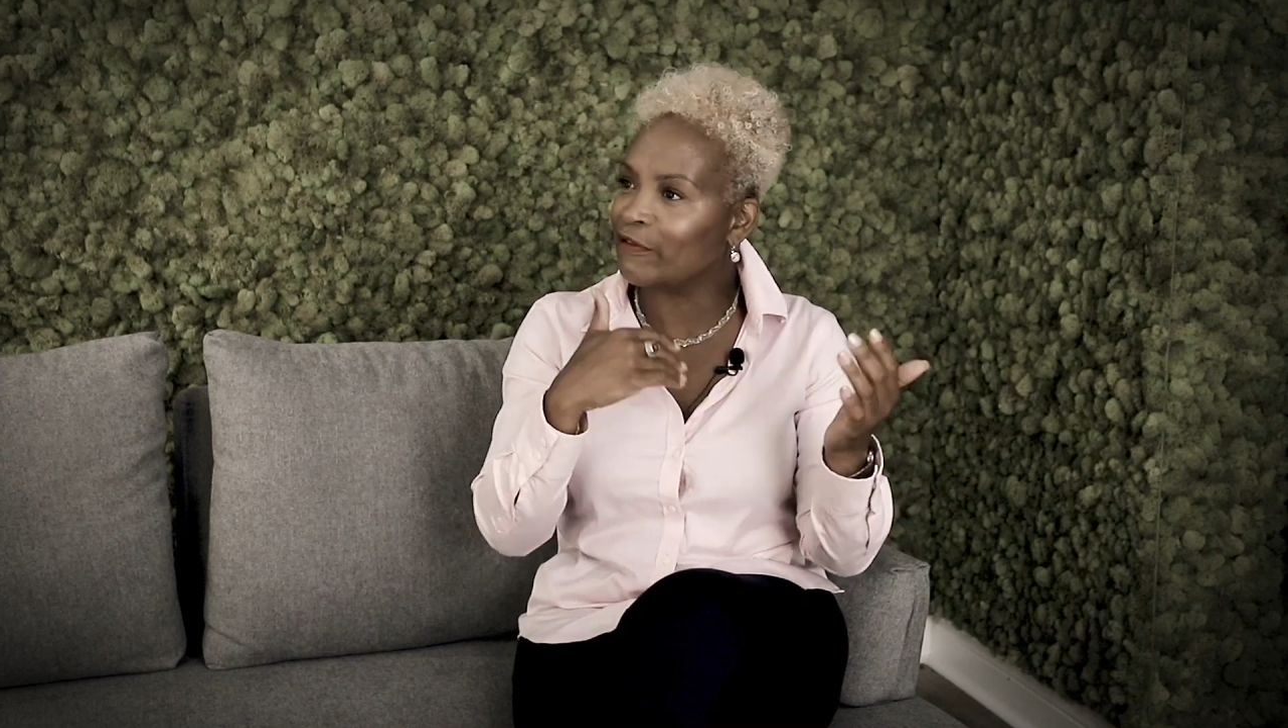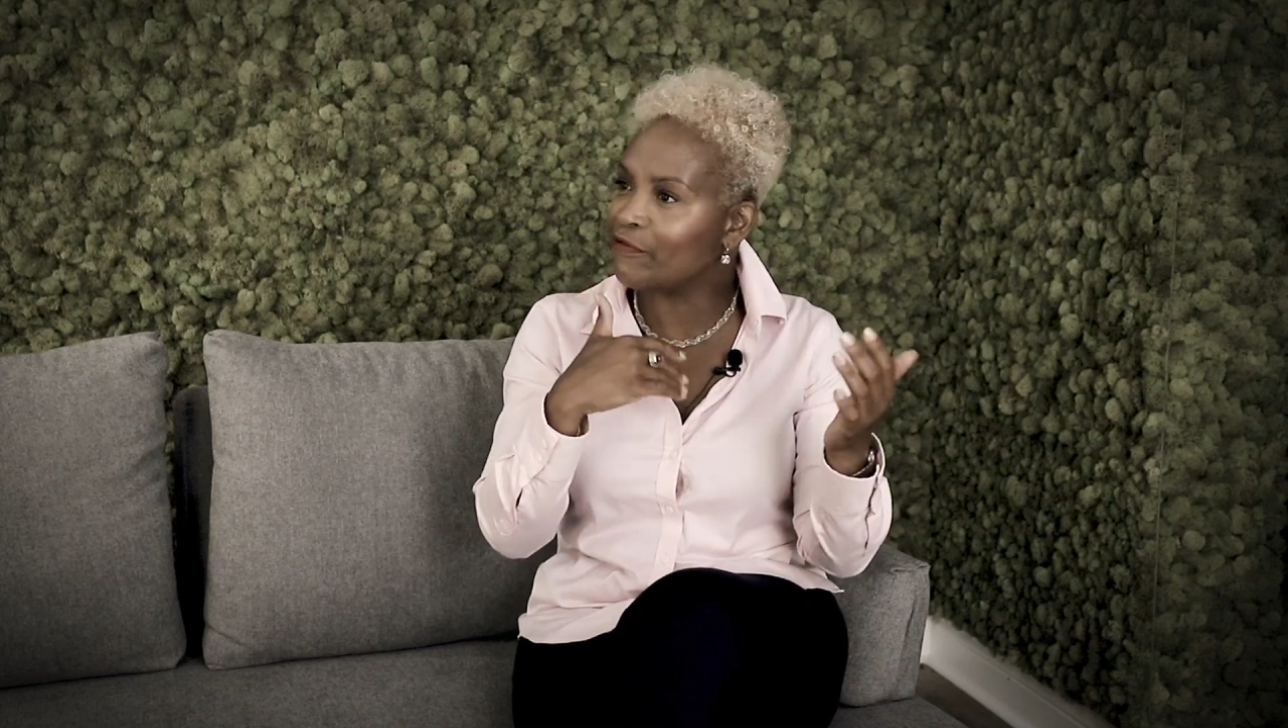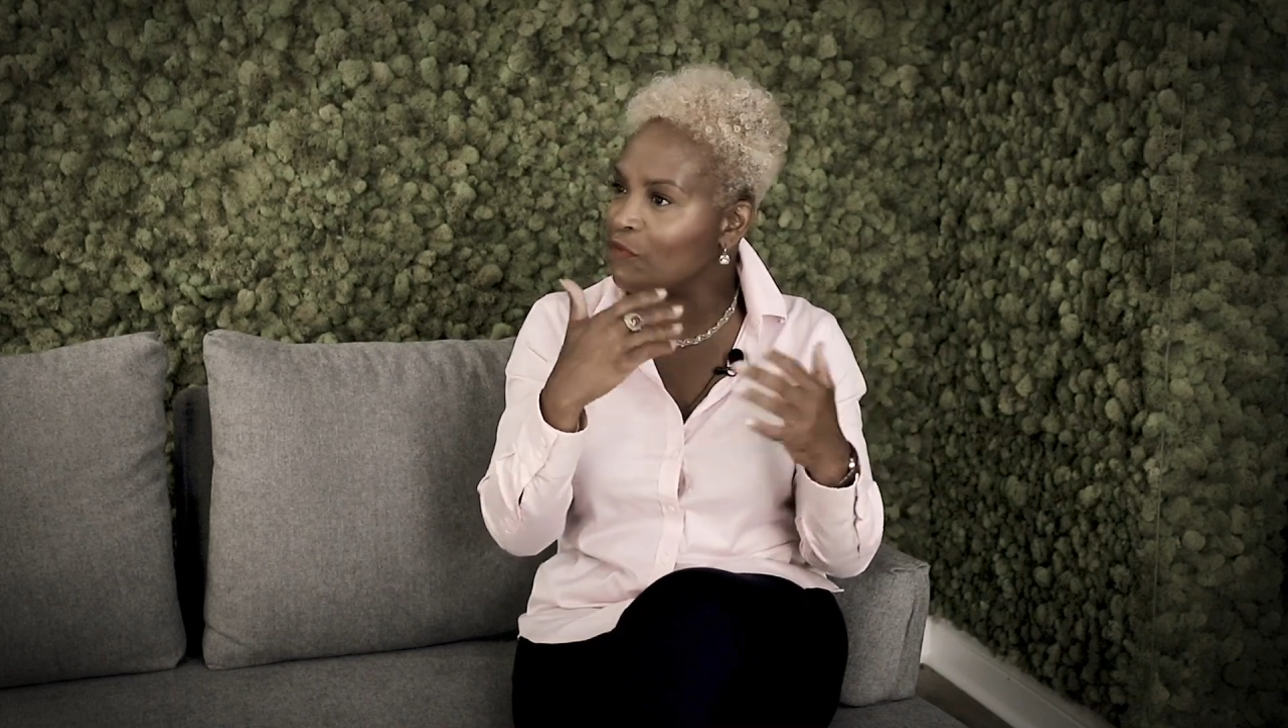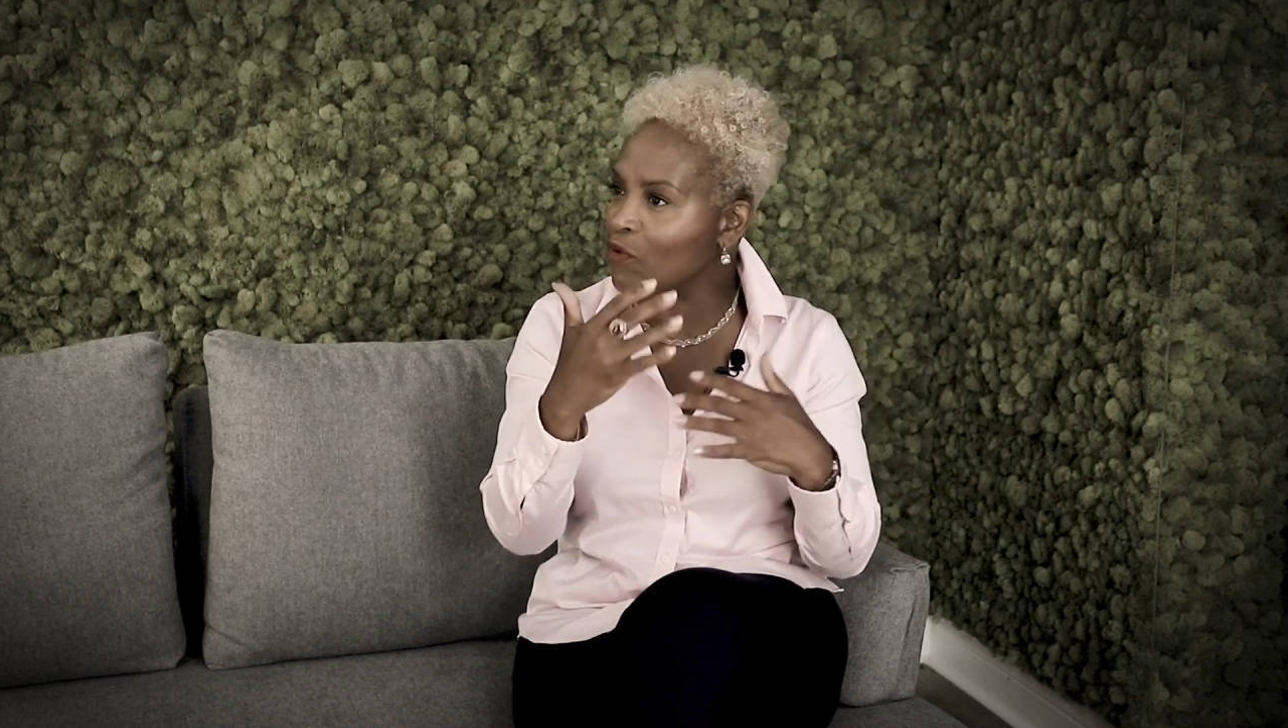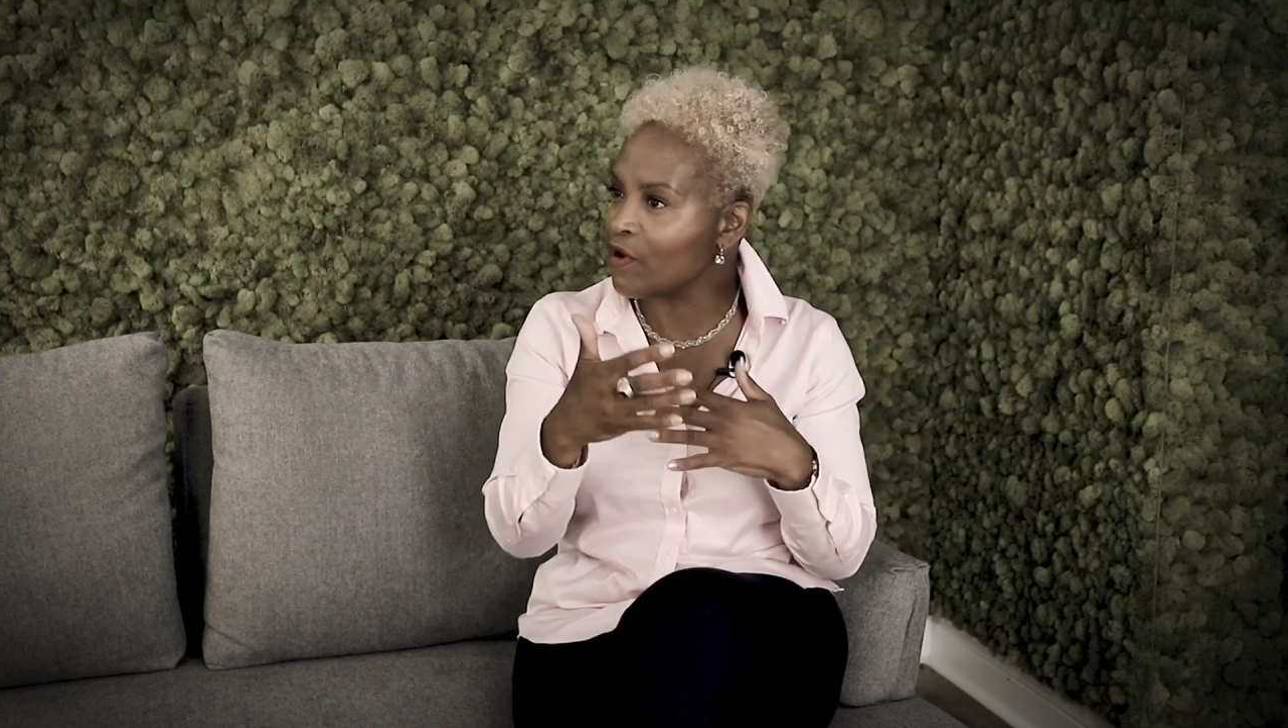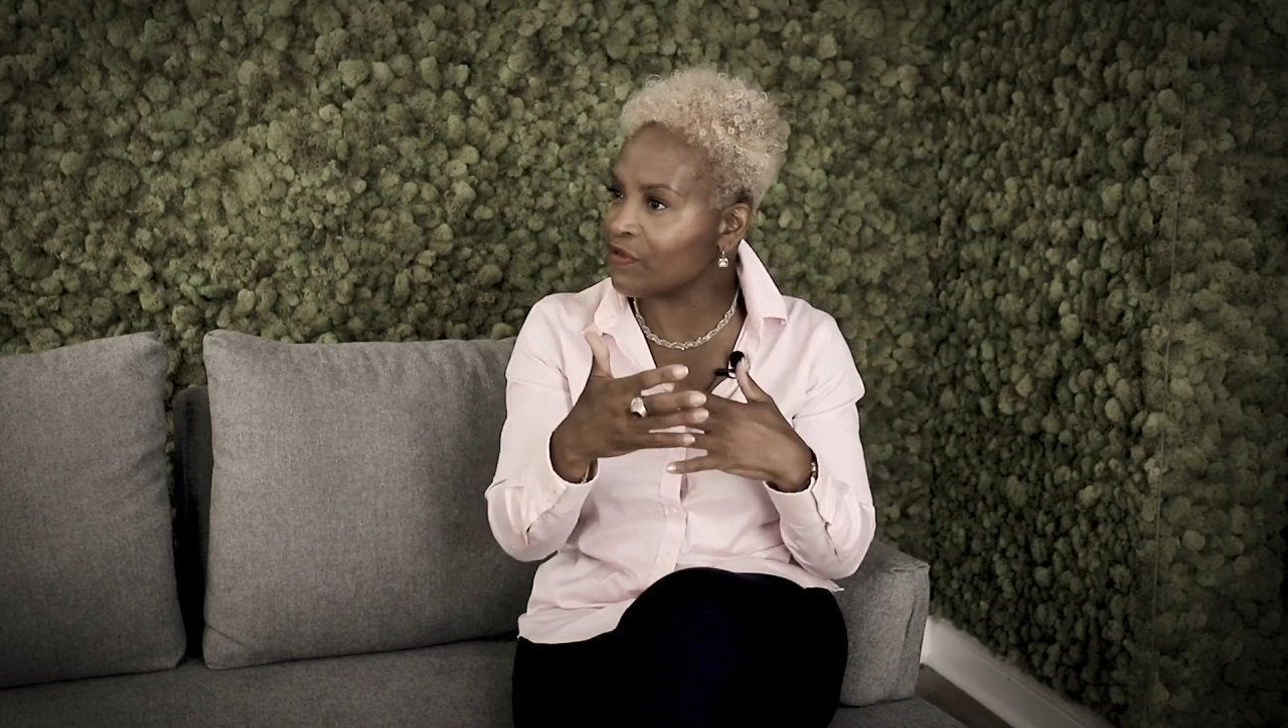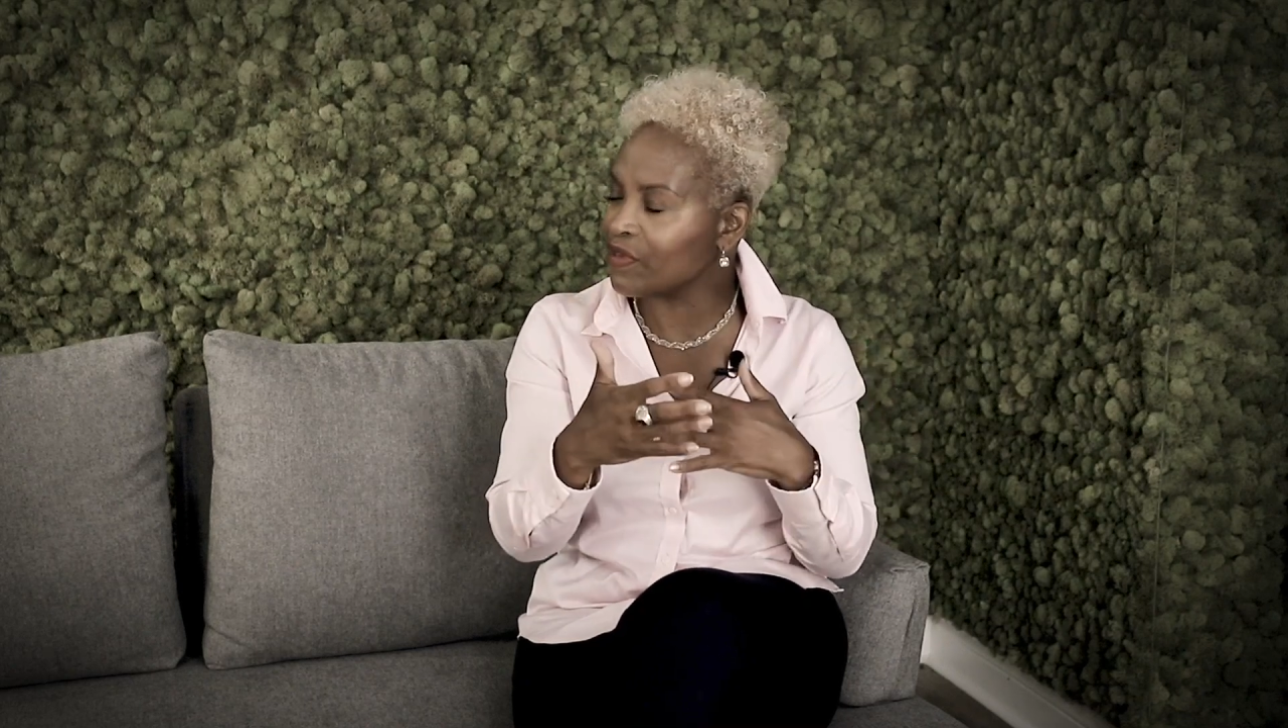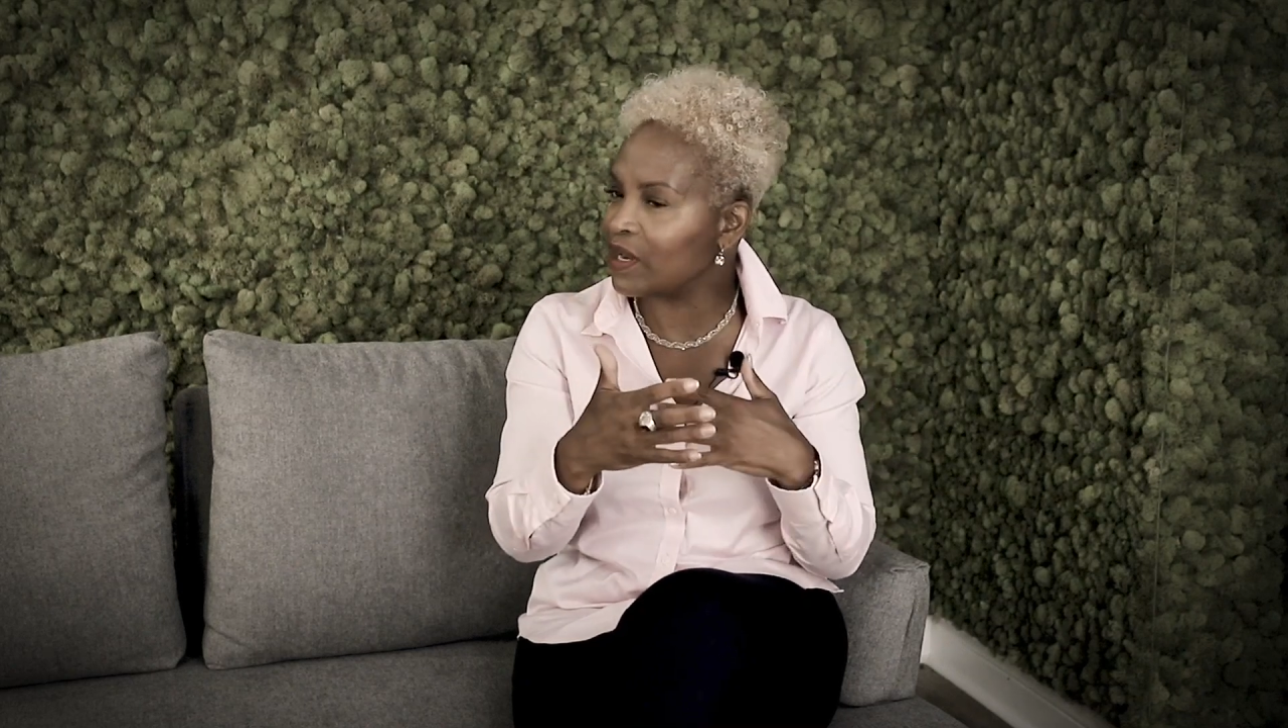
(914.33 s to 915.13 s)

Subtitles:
and forth,